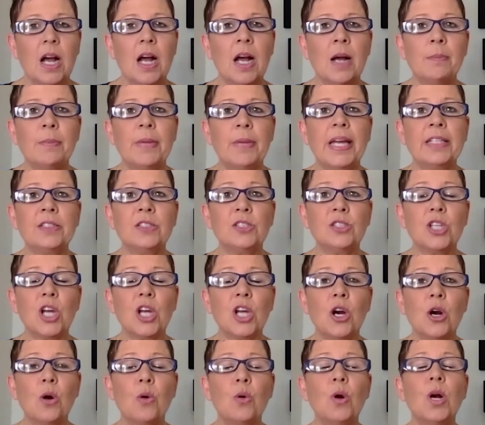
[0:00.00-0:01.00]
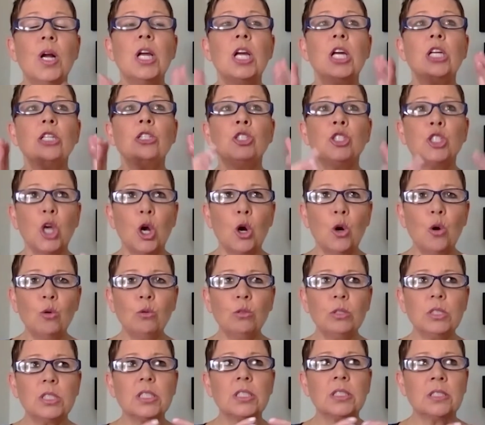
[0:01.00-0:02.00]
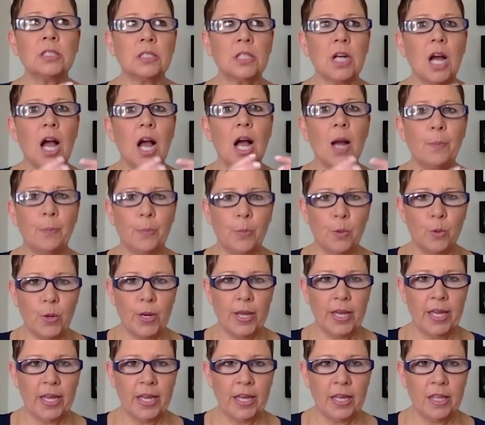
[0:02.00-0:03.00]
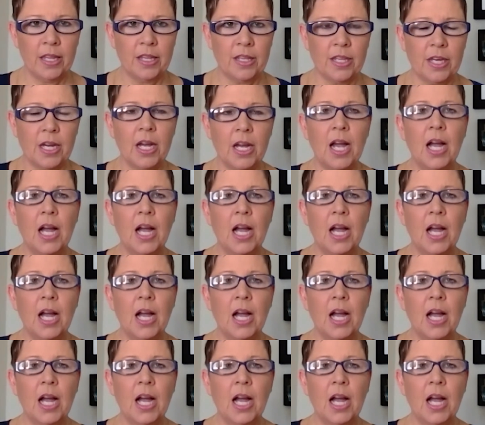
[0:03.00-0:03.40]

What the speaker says: And so don't stop with